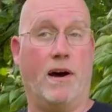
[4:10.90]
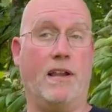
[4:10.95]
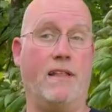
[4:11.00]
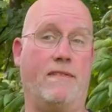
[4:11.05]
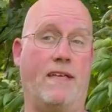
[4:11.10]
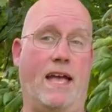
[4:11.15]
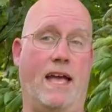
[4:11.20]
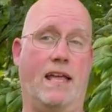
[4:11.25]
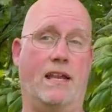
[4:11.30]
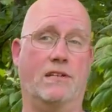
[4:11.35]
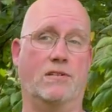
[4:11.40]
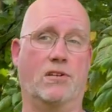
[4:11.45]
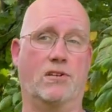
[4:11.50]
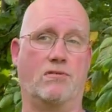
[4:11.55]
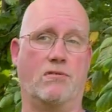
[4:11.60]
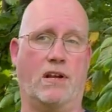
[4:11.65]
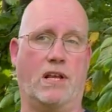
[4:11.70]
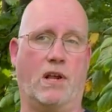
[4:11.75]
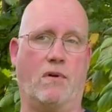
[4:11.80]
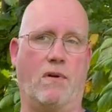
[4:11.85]
of the head as a
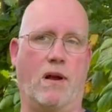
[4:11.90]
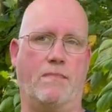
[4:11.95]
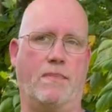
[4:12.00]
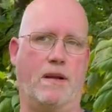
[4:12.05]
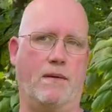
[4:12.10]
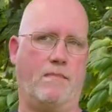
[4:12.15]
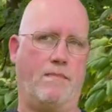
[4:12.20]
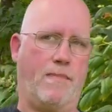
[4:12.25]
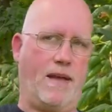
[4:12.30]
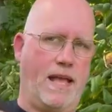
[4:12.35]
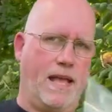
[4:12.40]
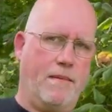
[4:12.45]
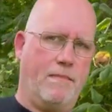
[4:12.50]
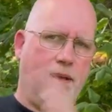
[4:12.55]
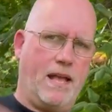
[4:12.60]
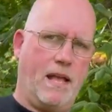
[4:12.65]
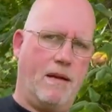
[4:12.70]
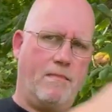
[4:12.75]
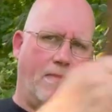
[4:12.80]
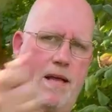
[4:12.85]
striking weapon. Bam,
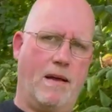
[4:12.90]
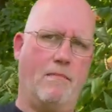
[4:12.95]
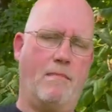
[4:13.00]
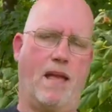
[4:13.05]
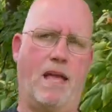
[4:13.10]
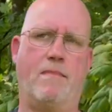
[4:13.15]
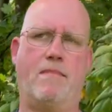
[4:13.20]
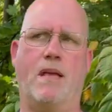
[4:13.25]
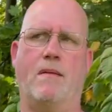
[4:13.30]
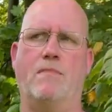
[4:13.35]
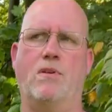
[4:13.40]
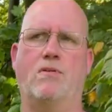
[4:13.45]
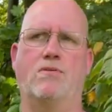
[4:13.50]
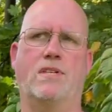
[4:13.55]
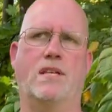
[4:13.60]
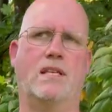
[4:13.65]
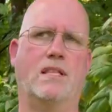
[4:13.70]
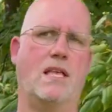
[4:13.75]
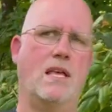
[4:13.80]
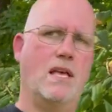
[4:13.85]
bam, bam. Maybe I'm
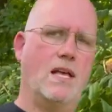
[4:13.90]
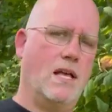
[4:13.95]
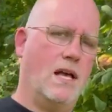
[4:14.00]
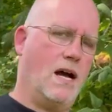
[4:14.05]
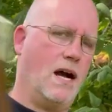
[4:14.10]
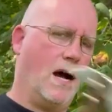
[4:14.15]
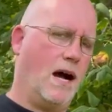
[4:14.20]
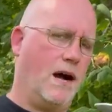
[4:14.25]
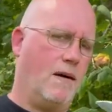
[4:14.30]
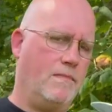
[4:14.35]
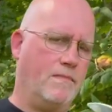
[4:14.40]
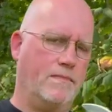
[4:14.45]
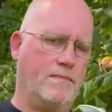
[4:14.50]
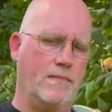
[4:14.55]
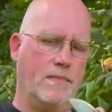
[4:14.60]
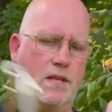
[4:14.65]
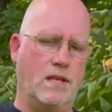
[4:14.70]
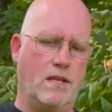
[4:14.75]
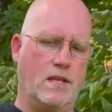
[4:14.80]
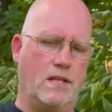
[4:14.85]
using
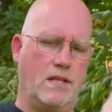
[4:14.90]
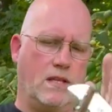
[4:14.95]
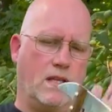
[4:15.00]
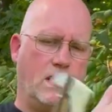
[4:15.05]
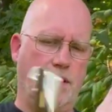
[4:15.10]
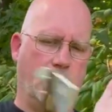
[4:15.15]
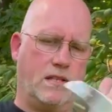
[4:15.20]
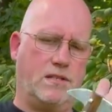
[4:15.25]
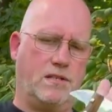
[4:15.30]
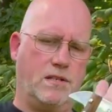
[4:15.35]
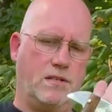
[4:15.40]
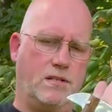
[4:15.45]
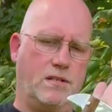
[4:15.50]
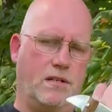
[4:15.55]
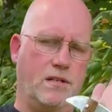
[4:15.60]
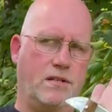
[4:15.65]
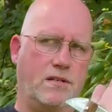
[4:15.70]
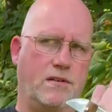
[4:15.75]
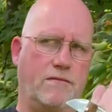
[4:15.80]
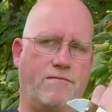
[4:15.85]
it
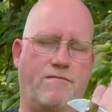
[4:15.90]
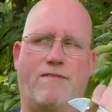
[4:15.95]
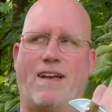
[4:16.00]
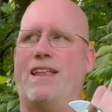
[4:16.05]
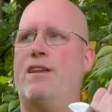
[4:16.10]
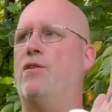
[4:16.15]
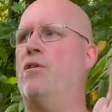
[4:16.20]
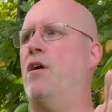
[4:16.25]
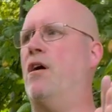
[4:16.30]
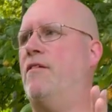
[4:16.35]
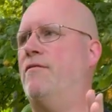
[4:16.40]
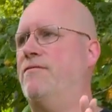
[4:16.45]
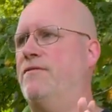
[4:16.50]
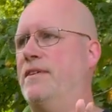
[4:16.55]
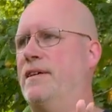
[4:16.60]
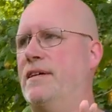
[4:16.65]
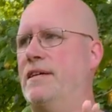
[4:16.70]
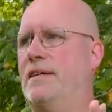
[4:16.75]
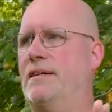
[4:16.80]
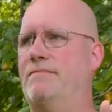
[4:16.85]
to fend off
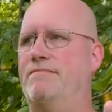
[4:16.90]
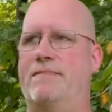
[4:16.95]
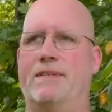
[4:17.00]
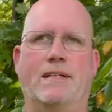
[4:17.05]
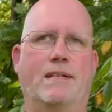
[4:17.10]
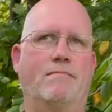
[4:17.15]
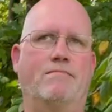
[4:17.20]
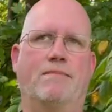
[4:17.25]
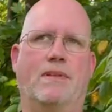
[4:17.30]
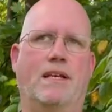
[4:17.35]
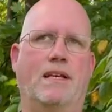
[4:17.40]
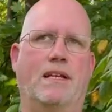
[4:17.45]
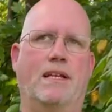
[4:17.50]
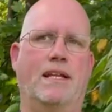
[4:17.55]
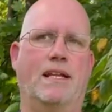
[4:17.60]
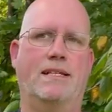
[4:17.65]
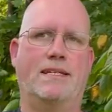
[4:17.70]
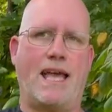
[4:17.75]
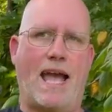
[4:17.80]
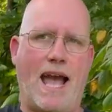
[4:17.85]

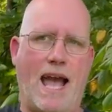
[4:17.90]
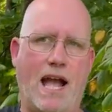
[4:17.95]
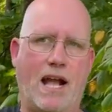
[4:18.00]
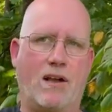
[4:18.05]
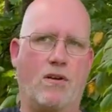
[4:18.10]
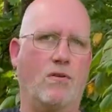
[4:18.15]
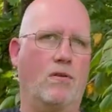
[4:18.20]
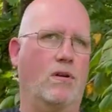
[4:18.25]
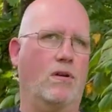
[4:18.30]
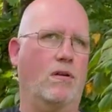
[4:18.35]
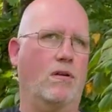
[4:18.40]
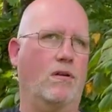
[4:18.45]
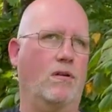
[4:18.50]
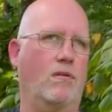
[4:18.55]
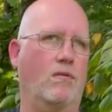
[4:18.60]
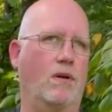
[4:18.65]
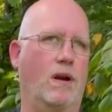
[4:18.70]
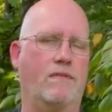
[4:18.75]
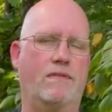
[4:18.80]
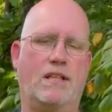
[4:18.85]
an attack
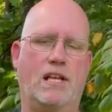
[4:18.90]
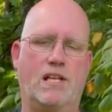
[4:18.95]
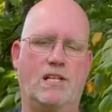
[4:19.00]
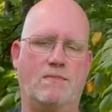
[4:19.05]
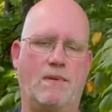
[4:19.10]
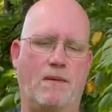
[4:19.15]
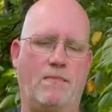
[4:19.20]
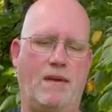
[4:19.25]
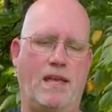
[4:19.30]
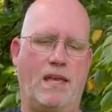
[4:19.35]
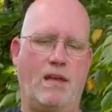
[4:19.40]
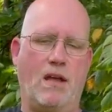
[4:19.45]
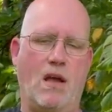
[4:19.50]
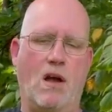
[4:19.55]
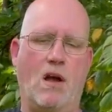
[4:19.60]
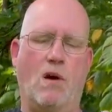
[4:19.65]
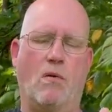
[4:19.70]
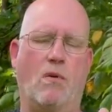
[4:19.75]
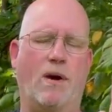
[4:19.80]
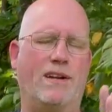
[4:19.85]
or whatever the case may be,
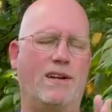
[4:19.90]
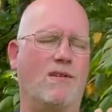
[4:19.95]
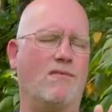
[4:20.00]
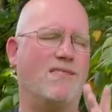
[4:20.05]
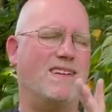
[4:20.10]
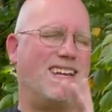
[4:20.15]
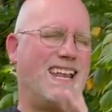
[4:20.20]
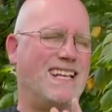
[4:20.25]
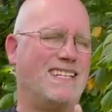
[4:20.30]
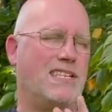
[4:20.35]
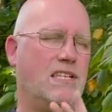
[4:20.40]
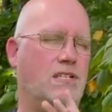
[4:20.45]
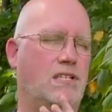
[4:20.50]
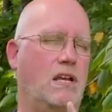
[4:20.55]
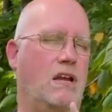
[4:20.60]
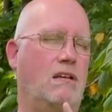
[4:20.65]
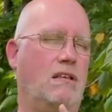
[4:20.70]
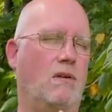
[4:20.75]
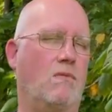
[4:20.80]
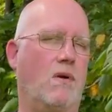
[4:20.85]
where I don't
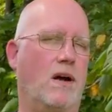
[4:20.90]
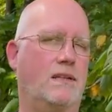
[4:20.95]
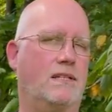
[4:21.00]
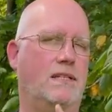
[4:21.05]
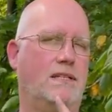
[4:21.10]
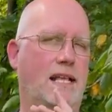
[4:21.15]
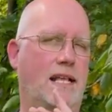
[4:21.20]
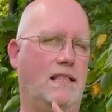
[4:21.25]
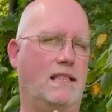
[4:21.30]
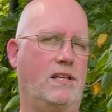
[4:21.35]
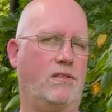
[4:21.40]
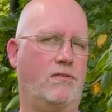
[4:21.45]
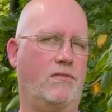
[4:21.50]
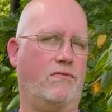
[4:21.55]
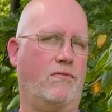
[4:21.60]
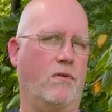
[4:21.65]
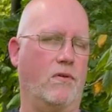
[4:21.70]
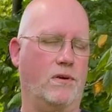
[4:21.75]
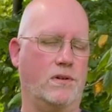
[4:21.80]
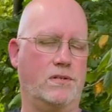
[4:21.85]
necessarily want to take lethal
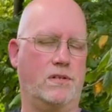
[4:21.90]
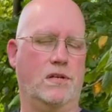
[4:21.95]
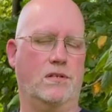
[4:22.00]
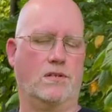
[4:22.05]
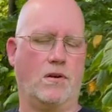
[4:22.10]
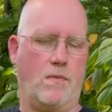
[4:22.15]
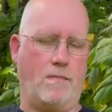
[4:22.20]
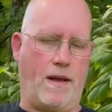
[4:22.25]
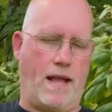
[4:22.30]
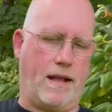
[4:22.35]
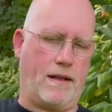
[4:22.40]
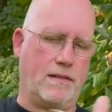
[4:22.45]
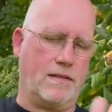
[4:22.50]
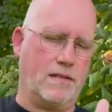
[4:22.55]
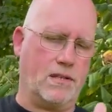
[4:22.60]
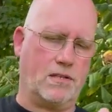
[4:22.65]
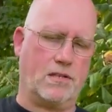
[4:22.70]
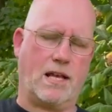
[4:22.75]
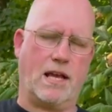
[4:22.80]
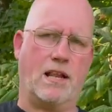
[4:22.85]
force. So bang,
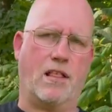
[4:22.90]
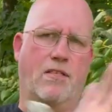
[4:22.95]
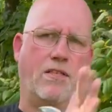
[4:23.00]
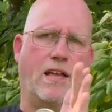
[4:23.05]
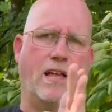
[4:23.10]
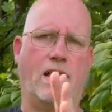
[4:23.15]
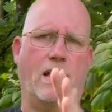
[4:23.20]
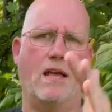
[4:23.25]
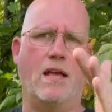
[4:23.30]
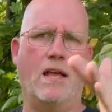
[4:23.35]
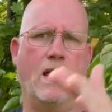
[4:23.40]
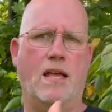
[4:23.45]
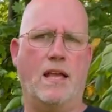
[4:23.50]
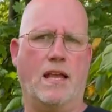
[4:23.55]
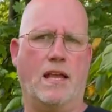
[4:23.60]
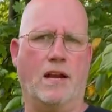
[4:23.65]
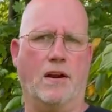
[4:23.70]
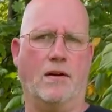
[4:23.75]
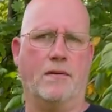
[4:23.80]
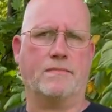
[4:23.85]
this kind of thing
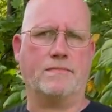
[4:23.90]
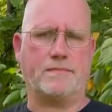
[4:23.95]
here.